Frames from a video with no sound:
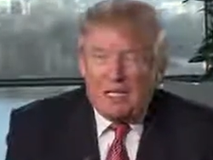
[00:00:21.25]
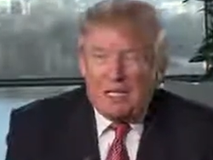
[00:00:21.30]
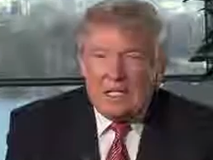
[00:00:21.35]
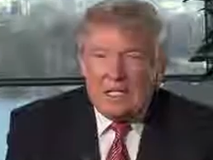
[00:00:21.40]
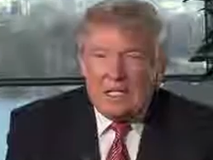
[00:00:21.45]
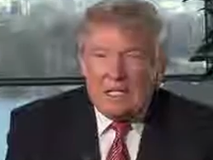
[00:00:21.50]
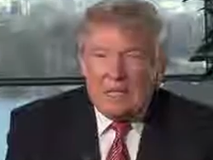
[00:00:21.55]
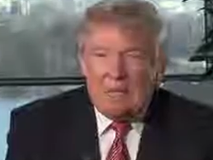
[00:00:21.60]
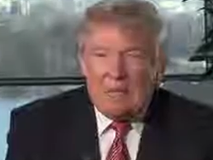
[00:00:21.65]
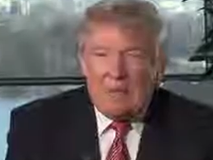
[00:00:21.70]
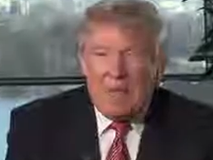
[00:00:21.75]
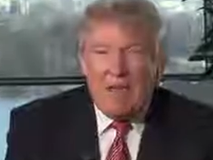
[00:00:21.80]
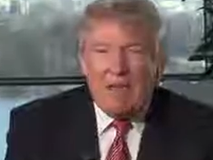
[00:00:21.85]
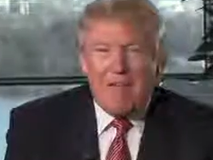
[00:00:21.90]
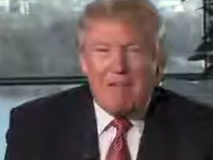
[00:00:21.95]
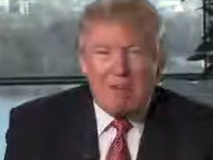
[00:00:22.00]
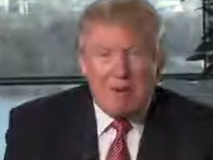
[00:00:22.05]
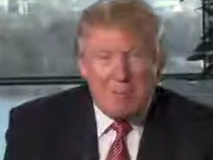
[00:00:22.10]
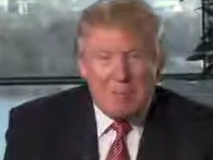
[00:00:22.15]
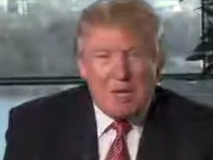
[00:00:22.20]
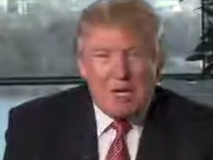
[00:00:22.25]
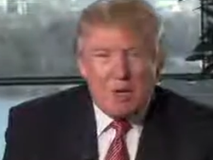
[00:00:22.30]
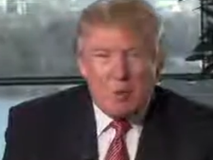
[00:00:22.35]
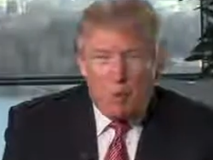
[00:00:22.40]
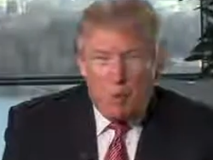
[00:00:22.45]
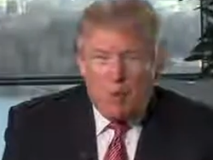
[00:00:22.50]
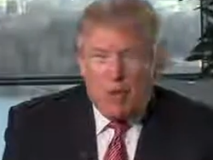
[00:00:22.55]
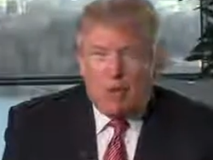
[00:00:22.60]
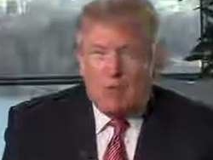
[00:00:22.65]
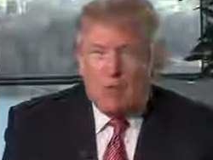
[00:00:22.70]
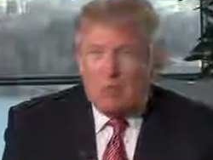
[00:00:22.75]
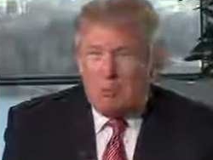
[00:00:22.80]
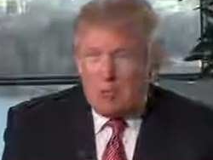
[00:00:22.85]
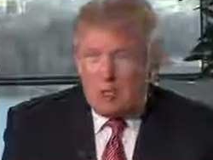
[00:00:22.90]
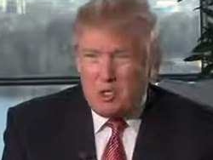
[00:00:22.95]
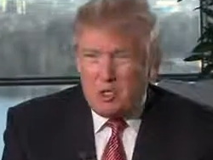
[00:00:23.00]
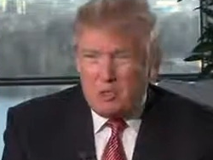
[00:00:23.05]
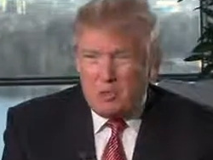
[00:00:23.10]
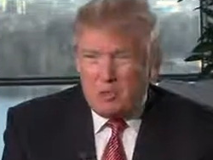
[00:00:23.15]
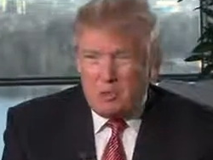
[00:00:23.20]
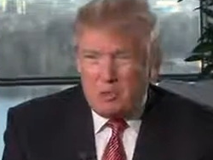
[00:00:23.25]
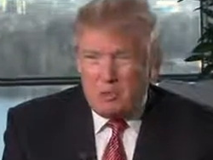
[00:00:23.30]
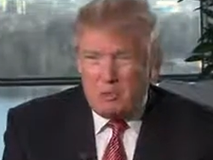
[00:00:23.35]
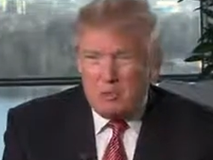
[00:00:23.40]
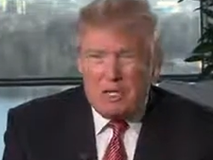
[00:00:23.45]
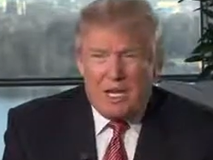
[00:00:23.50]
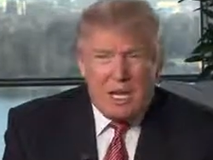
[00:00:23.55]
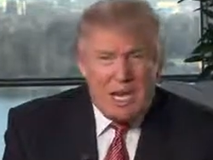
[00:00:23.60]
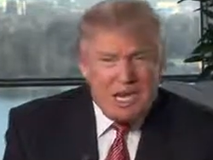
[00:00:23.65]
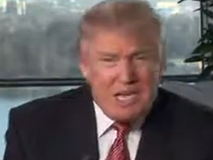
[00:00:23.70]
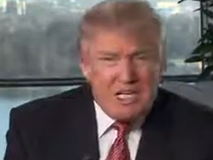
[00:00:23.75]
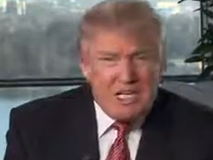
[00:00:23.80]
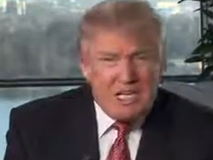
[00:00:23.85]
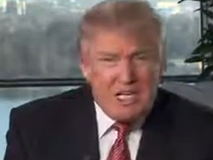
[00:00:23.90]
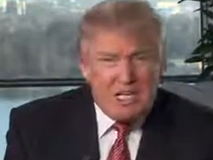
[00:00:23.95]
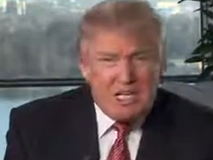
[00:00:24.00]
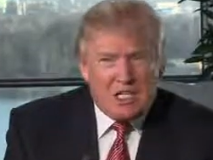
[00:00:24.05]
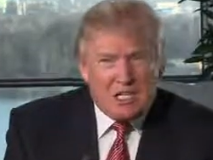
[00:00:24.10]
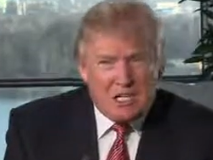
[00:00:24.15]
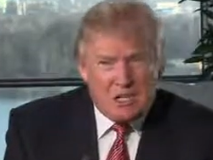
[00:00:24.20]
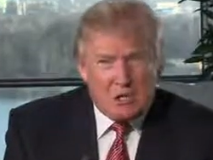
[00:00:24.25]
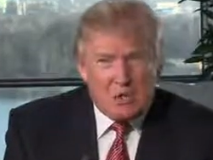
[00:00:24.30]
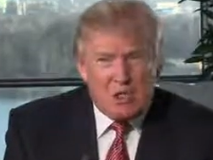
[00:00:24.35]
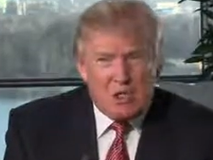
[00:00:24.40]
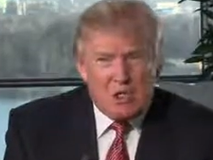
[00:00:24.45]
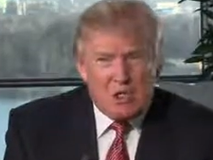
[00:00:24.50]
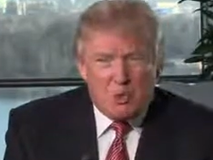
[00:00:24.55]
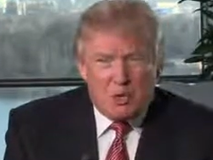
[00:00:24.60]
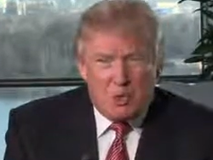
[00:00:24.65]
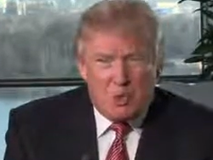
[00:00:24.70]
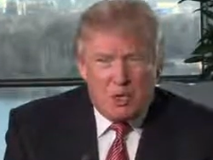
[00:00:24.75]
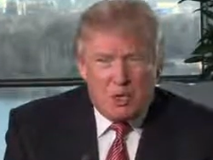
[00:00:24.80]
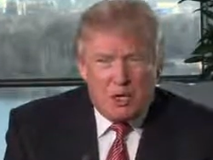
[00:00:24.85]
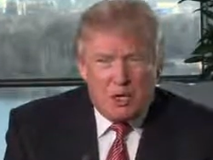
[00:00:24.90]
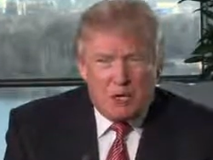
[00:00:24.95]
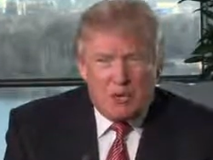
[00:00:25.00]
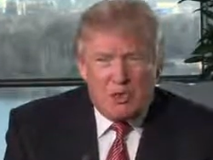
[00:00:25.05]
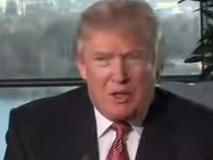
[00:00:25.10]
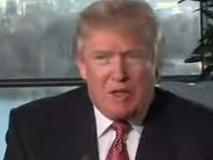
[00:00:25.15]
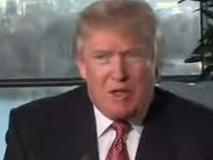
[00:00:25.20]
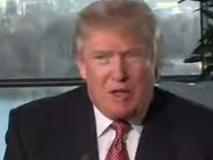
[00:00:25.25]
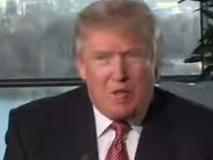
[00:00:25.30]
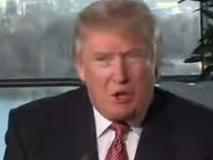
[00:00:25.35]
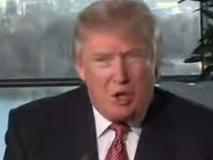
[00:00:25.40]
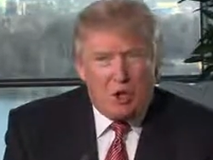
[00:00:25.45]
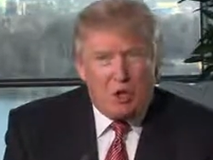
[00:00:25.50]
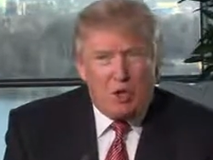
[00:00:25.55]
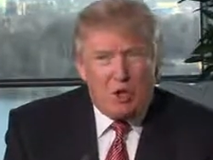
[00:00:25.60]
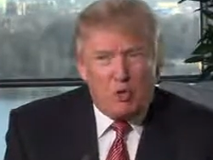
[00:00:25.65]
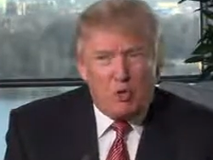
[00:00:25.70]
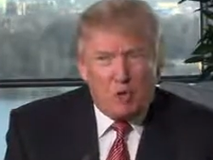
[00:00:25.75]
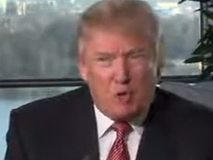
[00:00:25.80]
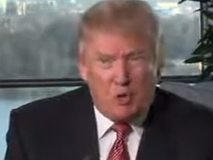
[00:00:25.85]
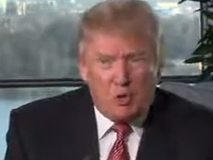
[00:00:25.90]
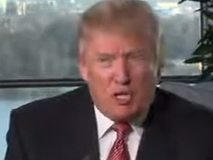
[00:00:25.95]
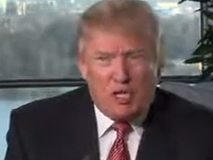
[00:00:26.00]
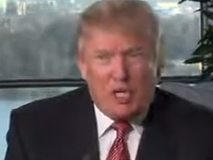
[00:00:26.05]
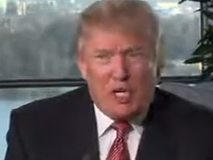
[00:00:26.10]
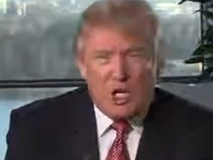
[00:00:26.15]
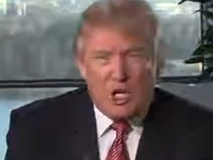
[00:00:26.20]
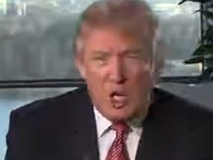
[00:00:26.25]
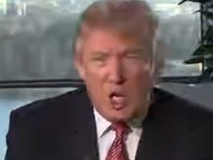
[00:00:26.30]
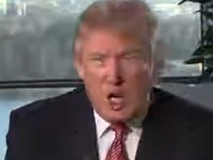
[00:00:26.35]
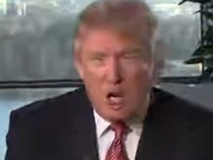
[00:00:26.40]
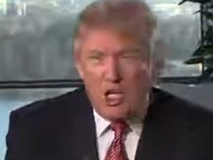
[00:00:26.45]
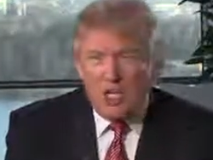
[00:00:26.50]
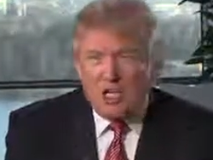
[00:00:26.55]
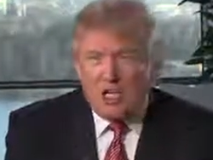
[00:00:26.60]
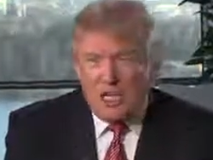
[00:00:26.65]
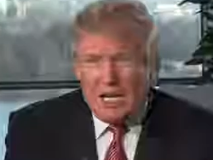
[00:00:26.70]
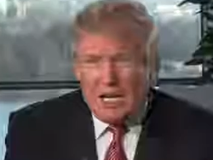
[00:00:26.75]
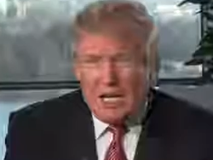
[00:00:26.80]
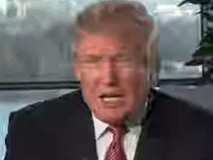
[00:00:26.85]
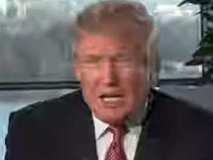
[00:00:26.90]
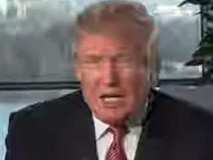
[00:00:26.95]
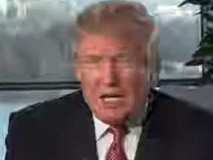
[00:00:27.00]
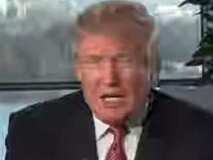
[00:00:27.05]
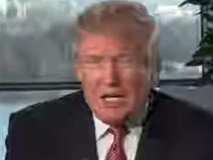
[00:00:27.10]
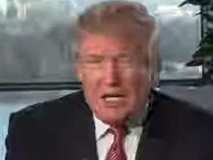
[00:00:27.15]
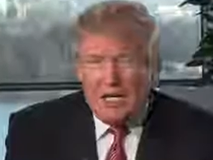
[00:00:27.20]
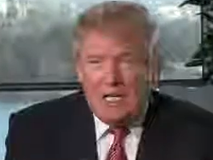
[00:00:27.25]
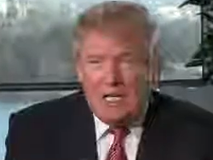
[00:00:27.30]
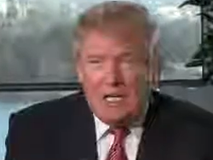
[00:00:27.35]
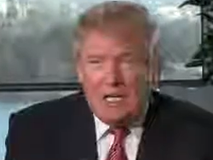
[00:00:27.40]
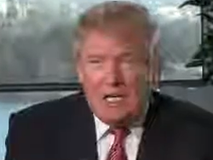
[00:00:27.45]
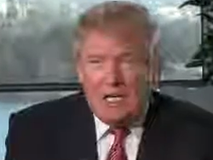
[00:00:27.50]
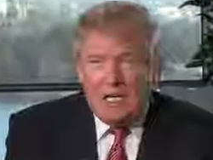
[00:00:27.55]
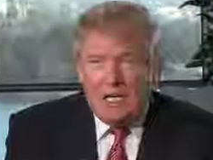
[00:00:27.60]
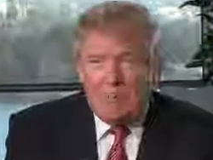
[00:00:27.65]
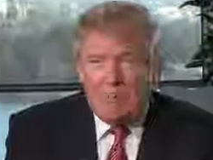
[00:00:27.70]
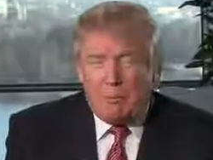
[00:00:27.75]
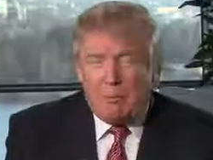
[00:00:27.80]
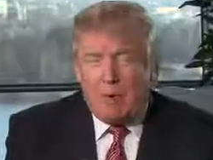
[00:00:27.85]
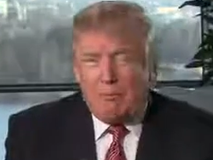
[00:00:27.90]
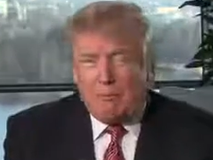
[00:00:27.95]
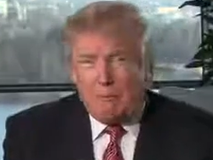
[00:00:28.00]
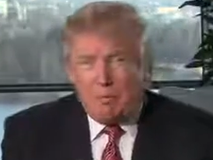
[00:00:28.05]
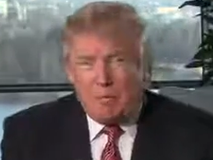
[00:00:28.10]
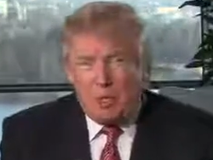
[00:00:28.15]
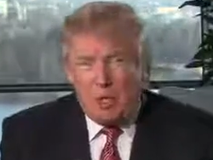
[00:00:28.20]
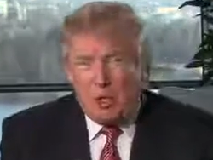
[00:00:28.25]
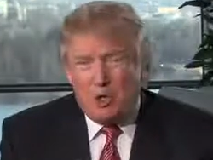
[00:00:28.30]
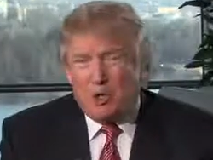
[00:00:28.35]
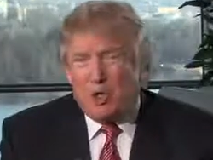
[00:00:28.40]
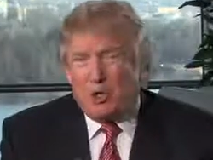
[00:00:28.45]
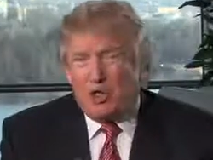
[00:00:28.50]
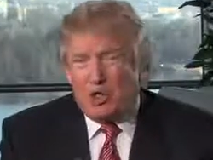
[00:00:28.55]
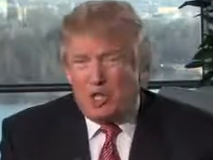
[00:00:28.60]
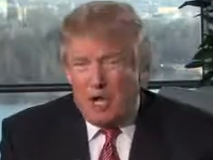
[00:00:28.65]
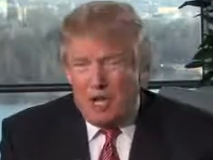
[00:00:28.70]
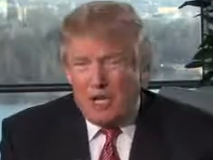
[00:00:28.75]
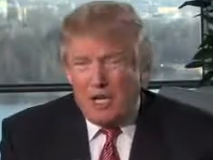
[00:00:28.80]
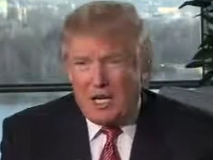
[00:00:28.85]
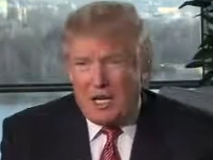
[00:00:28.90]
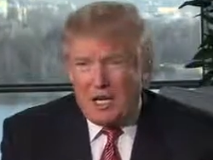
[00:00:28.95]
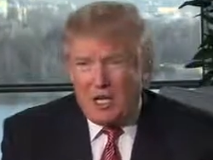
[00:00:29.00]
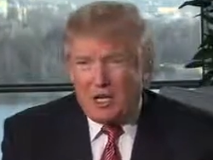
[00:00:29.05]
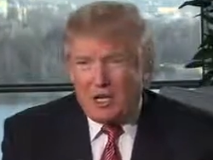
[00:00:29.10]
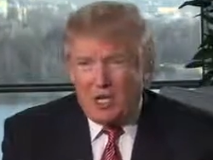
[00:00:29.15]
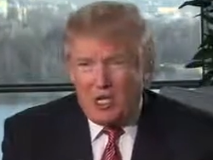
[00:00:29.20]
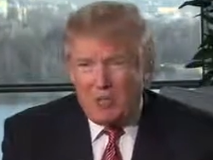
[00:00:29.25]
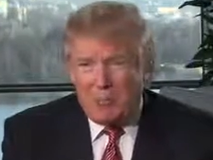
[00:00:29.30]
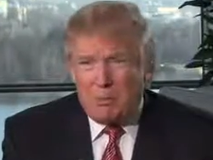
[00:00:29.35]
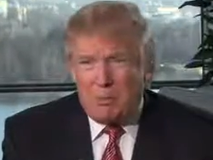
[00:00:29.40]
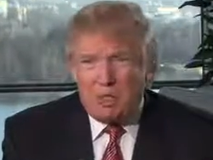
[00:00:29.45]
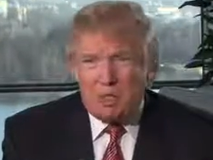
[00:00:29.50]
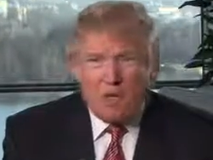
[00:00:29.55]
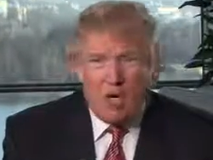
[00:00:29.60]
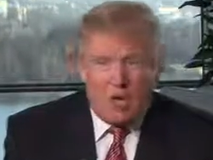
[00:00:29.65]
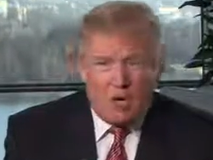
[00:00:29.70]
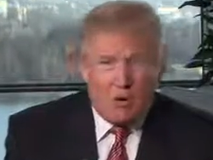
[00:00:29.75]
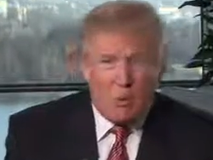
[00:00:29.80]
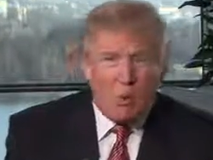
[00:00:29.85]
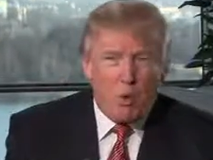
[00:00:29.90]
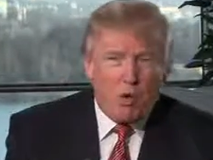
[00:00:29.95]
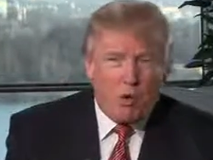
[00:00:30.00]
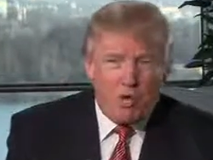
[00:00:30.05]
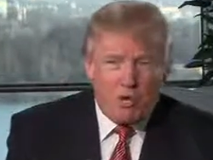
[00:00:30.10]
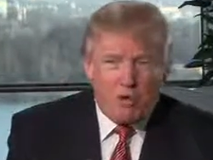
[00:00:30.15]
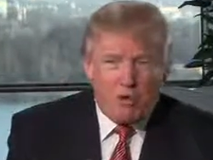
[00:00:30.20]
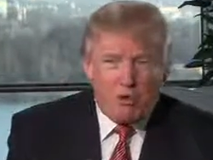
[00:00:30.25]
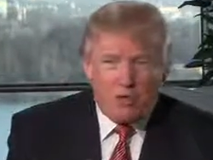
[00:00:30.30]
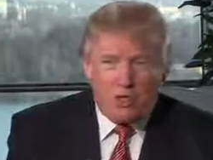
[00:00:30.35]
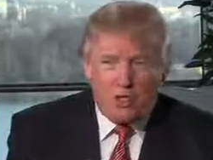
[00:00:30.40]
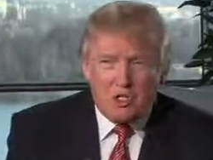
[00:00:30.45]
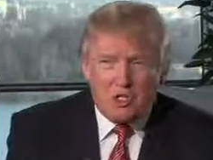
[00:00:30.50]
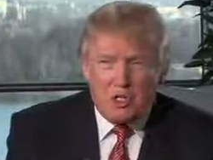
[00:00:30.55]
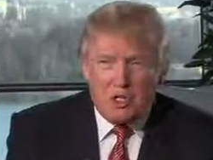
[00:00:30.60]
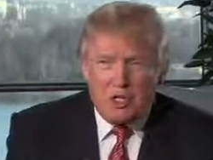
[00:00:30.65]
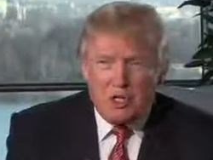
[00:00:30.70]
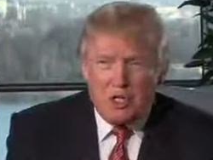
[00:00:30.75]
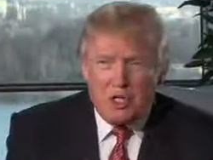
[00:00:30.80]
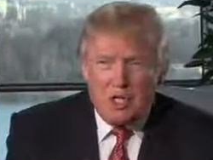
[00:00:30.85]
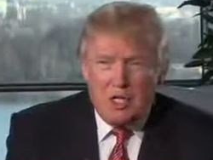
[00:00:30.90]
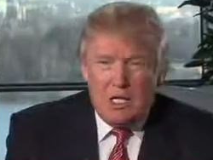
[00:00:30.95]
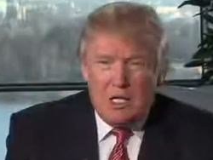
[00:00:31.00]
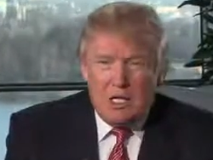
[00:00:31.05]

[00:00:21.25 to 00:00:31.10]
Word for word: Uh, everybody wanted the Miss Universe. We had 18 countries that wanted it. They fought really hard to get it uh, probably going to China next year, but China wanted it this year.